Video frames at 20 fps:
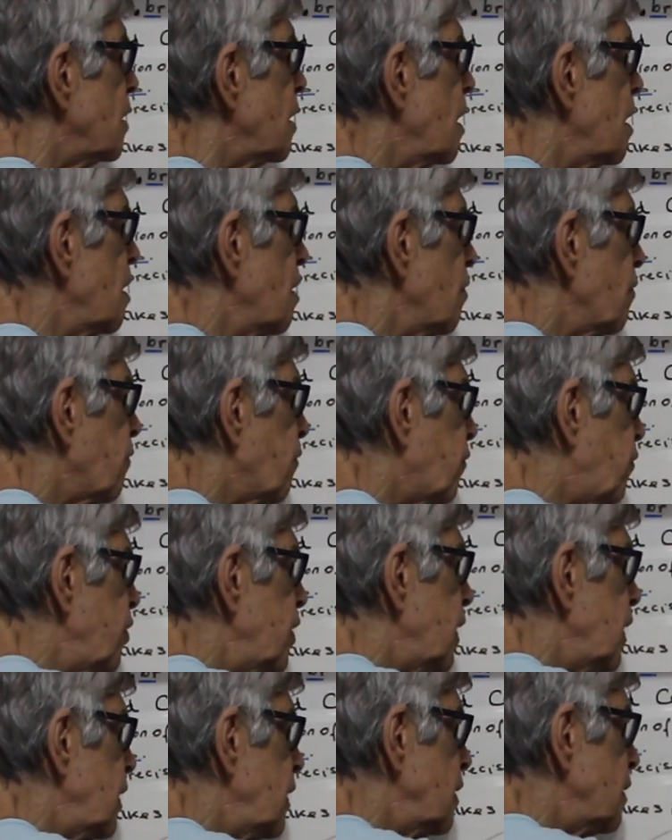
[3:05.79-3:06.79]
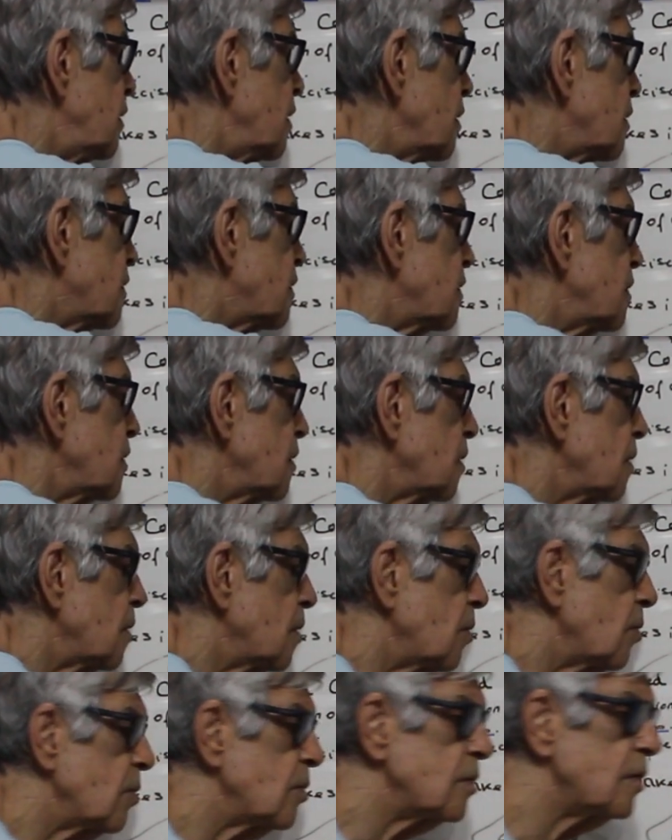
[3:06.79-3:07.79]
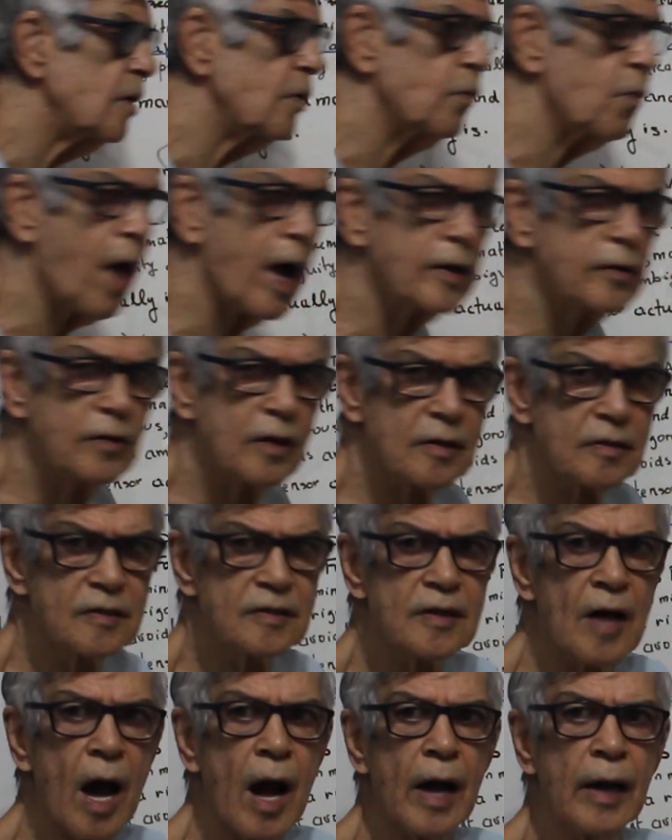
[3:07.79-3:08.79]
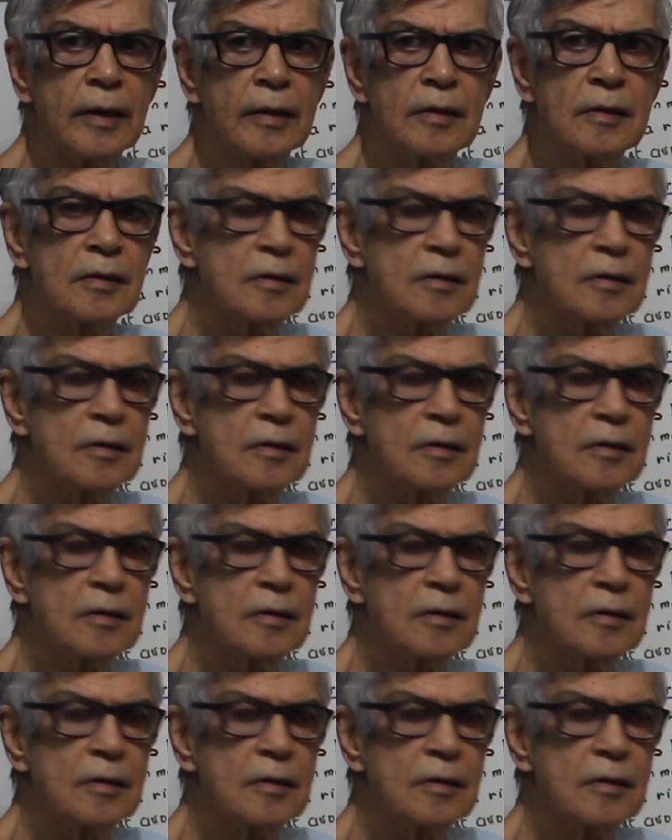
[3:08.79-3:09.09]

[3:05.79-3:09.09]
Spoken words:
free index on the right hand side.